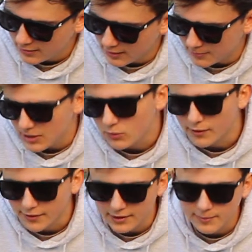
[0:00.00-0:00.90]
Now I'm not
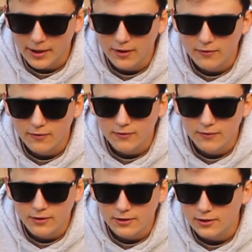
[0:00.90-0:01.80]
worried about,
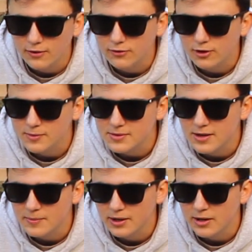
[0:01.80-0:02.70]
you know, tournaments
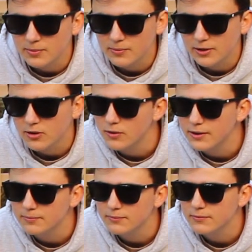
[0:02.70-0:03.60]
coming up and I'm like, oh,
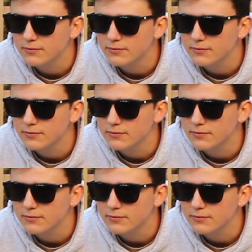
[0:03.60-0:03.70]
I'm